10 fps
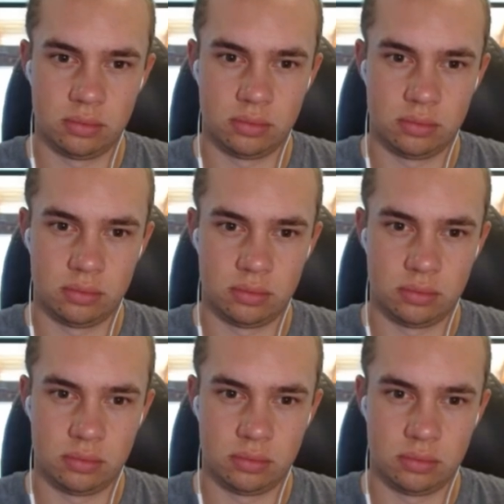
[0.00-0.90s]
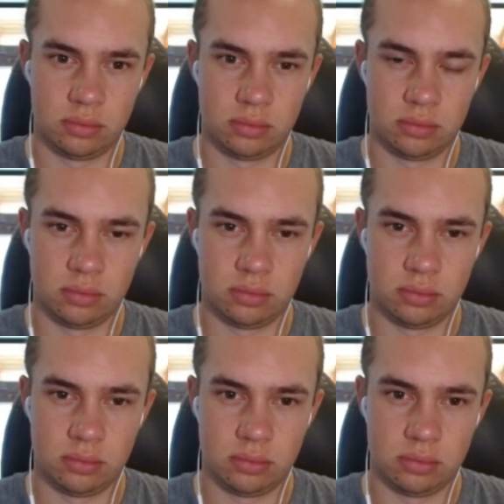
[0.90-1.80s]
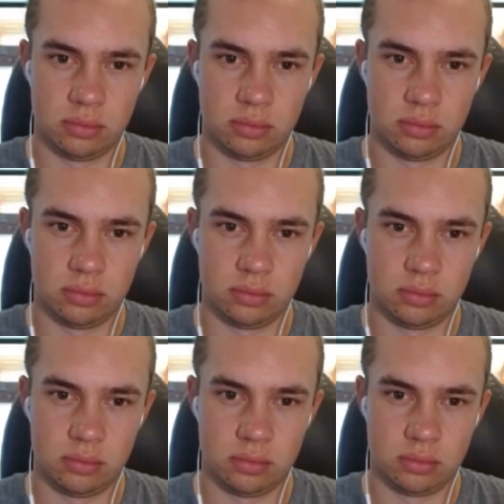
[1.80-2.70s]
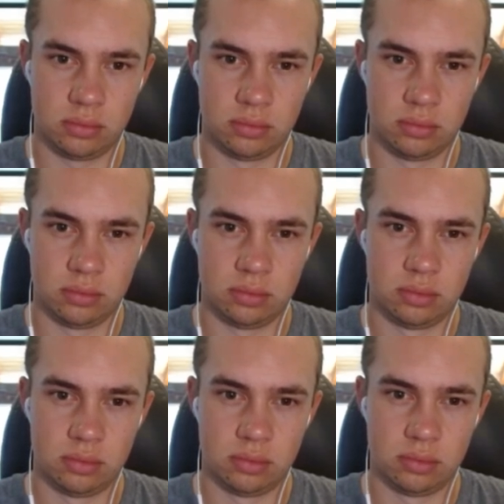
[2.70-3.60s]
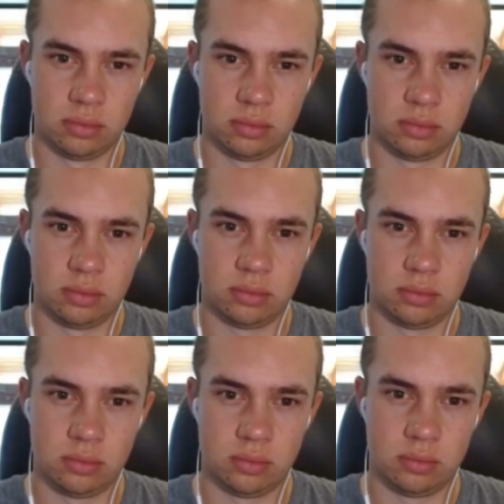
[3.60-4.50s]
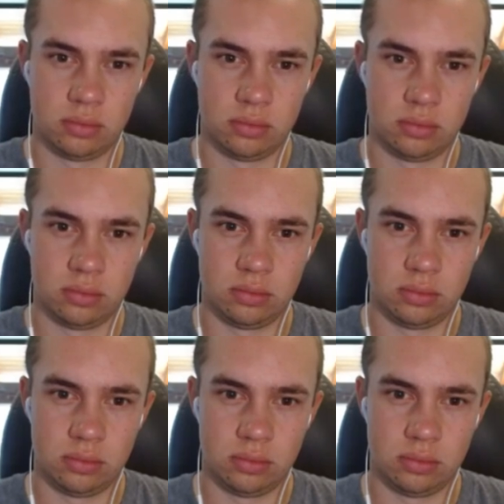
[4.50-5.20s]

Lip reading: (not speaking)